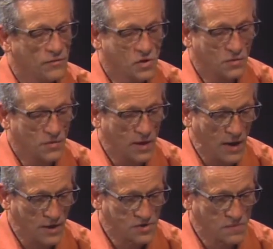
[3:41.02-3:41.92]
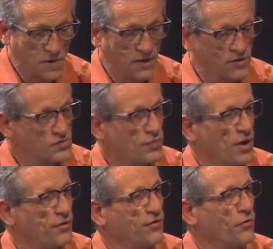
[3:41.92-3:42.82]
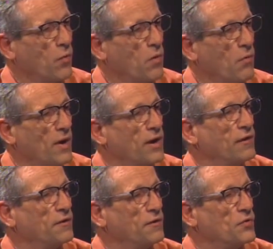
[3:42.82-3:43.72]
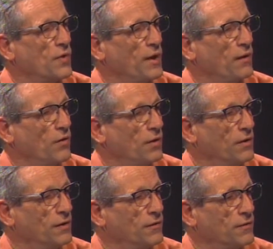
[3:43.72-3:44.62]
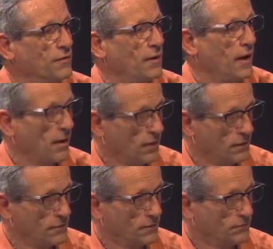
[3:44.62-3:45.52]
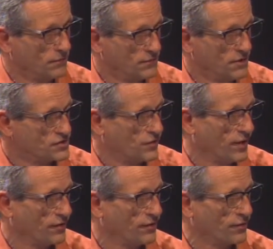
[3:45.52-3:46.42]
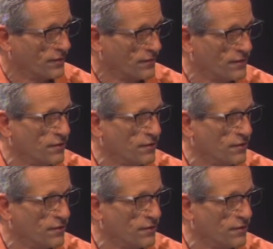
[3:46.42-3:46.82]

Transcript: so explain this process. Why is it a drain on these other districts and services?